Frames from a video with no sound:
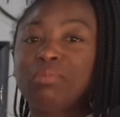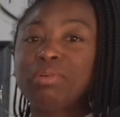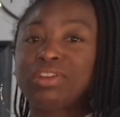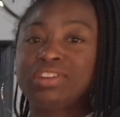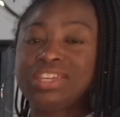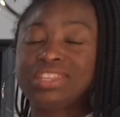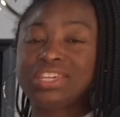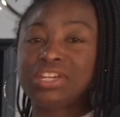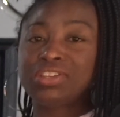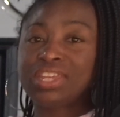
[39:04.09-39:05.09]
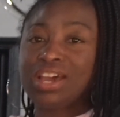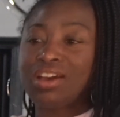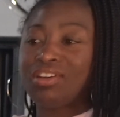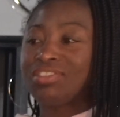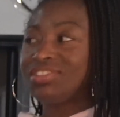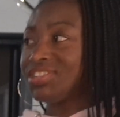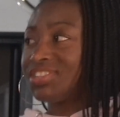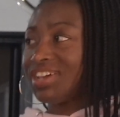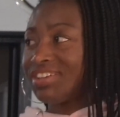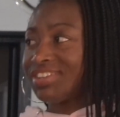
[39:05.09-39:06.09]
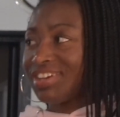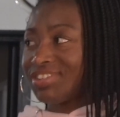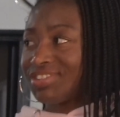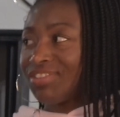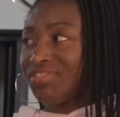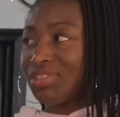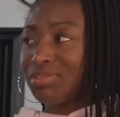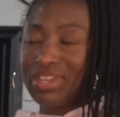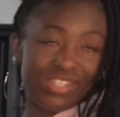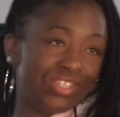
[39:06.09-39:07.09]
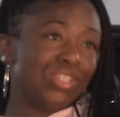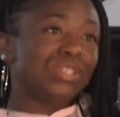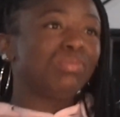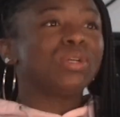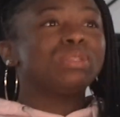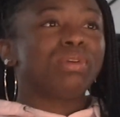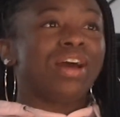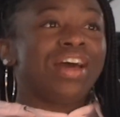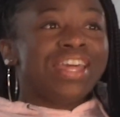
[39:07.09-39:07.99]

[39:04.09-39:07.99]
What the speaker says: up underneath here that I'll show for 3. It's just a sports bra.